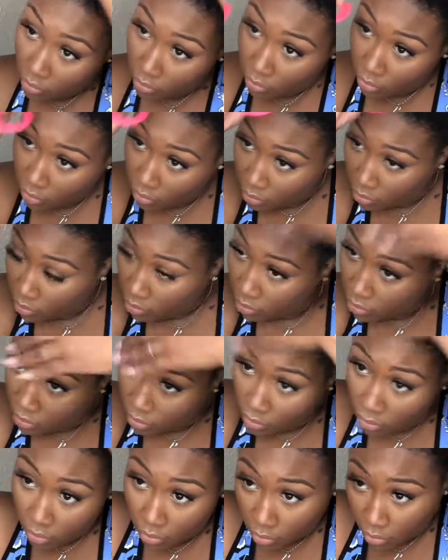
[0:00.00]
and making
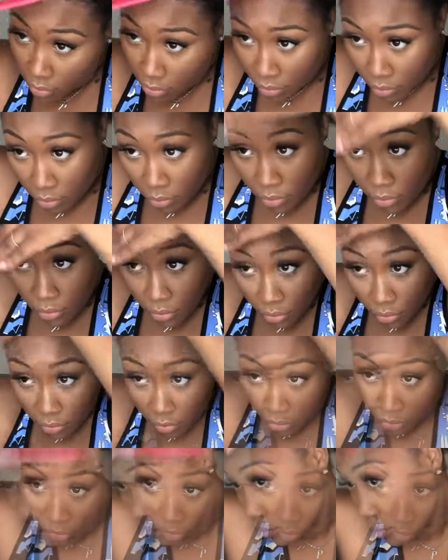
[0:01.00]
sure that it's like easy
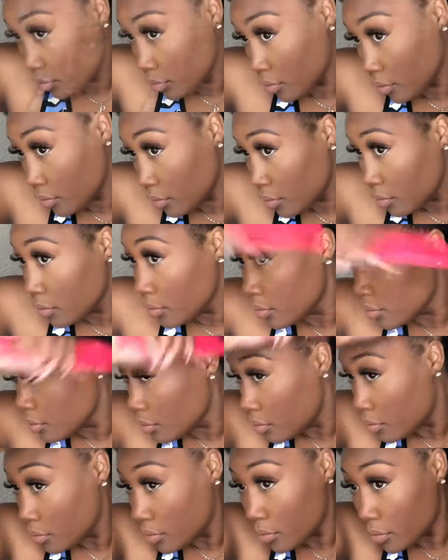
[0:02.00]
to comb
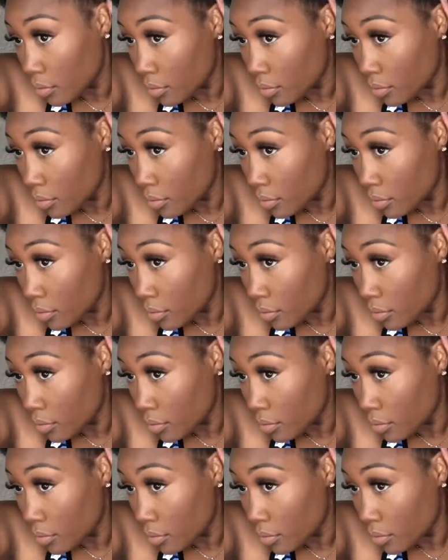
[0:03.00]
through,